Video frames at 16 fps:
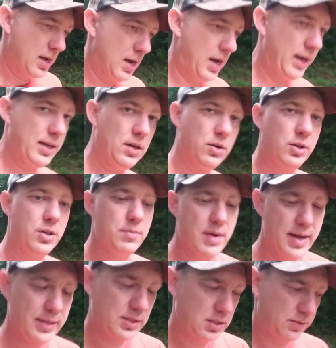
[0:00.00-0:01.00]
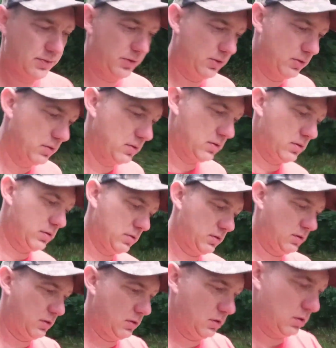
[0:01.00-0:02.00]
I can only imagine if you
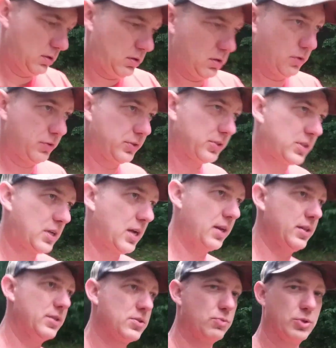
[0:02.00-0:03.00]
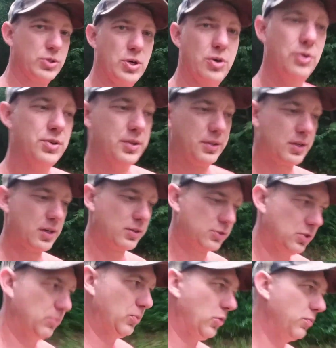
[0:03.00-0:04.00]
know, there's kind of this return to the
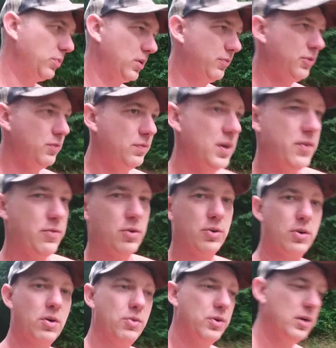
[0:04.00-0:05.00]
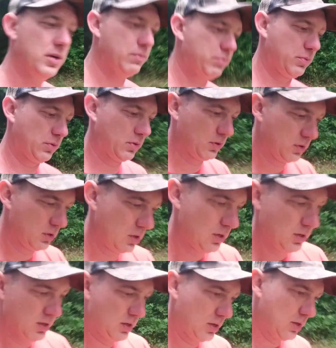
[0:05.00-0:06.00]
country movement. If you've never grown up or
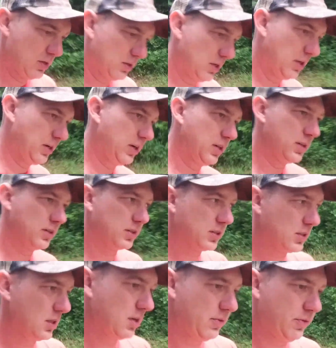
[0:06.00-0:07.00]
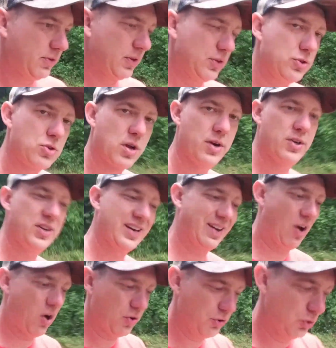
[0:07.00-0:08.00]
done any of this stuff, and you try to
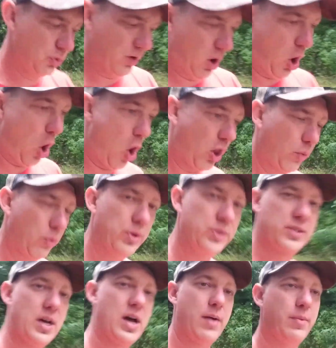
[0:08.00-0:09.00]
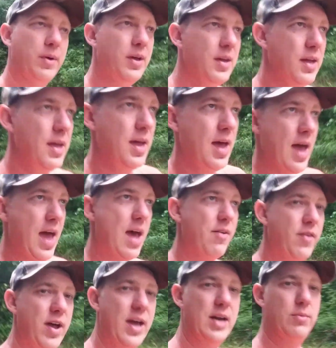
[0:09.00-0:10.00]
do it all at one time,
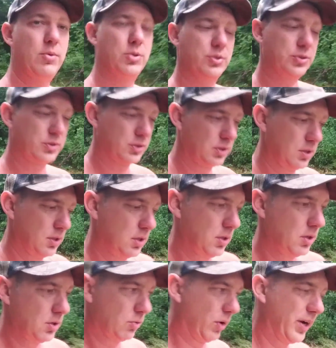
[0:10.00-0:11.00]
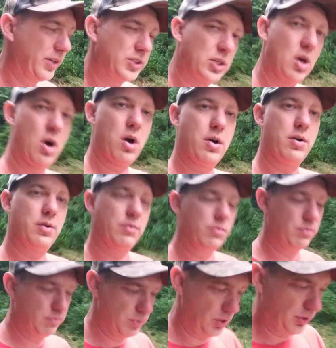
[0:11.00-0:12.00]
have animals, raise a
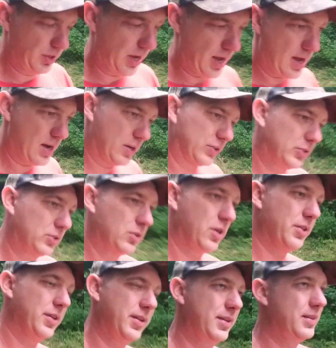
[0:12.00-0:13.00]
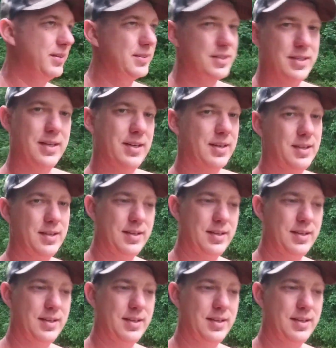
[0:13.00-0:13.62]
garden, build a house, do all that, it's like